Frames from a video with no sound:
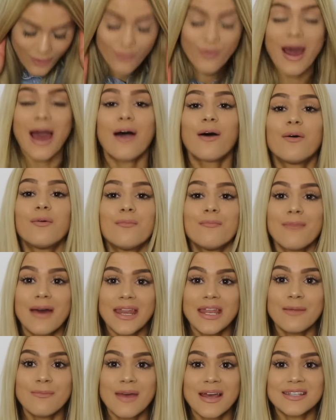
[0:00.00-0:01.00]
Wow,
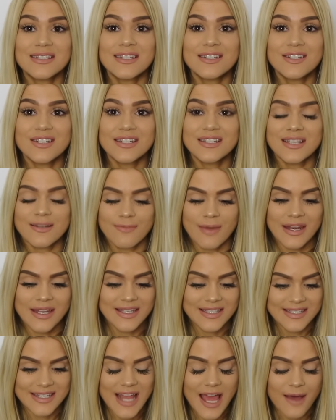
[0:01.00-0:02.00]
many messages and many
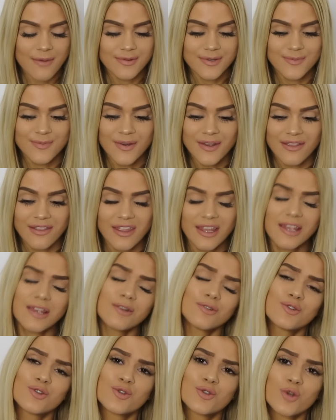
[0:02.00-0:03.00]
snaps, but thank
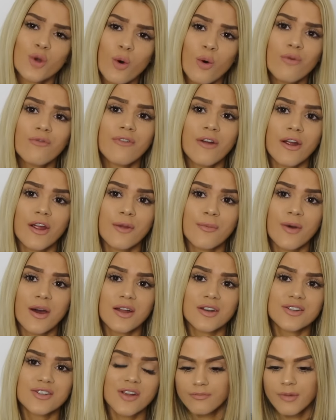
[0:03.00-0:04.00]
you so very
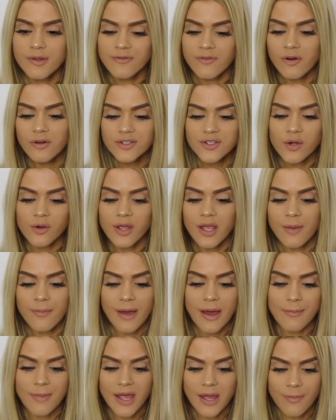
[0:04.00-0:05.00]
much. Before talking
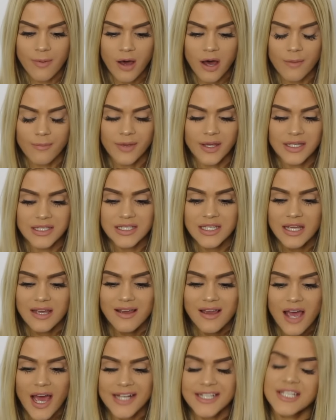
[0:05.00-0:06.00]
about my apartment,
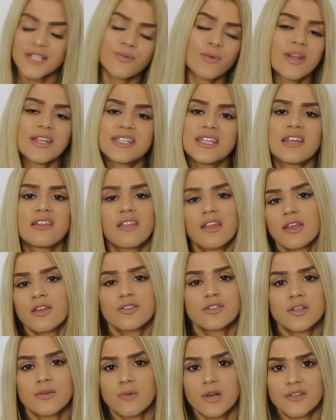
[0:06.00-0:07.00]
I just want to say thank you
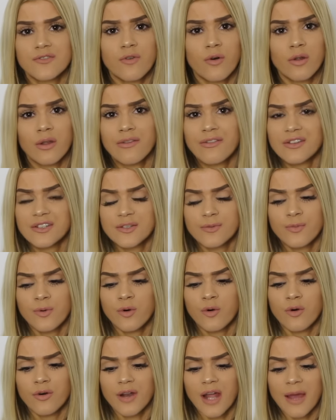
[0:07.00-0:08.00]
so much for all of the
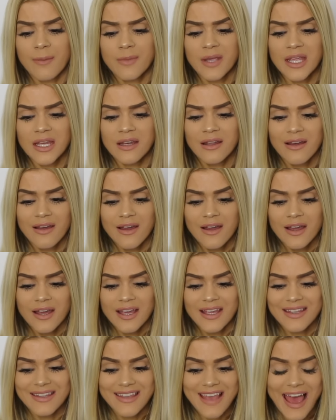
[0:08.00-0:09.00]
support. I mean,
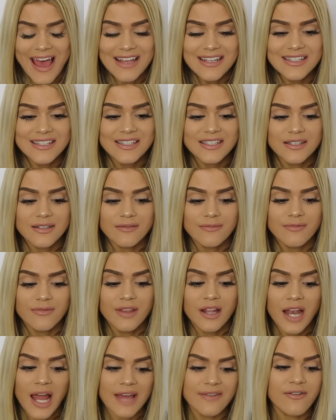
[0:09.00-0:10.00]
yes,
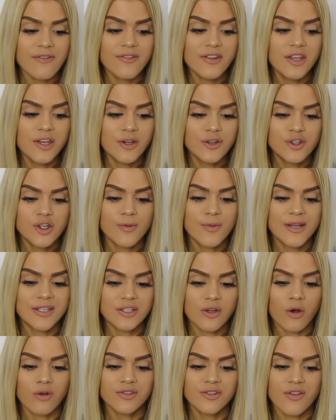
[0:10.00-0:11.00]
the life of a YouTuber
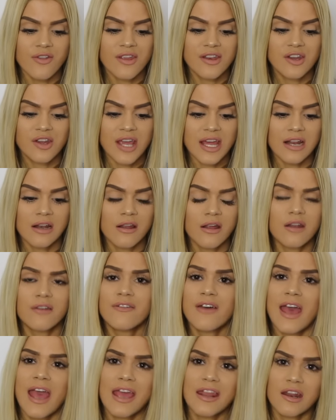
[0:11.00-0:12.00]
is also that you get a lot
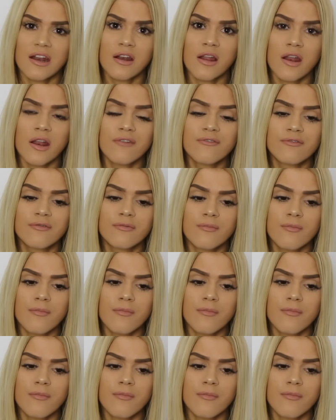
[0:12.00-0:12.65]
of hate and a lot of